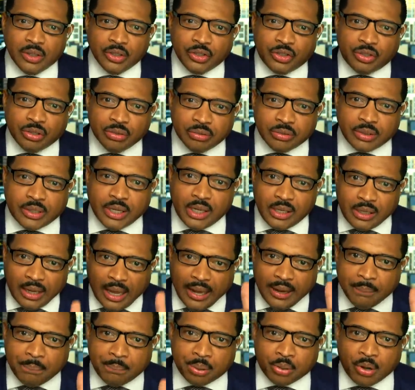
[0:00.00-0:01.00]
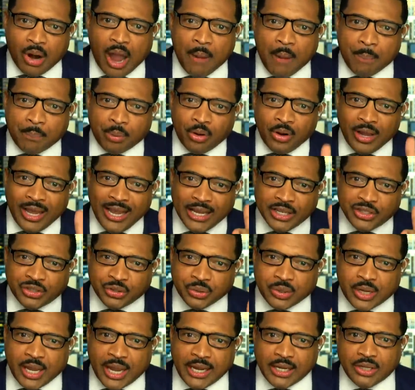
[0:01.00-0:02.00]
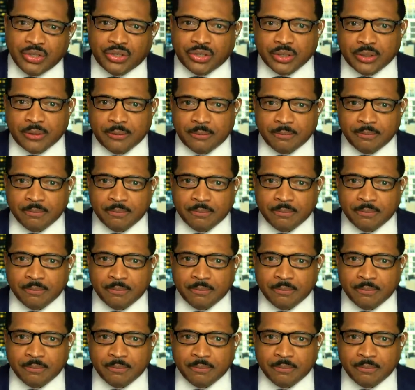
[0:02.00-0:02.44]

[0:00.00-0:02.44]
to get a proper education.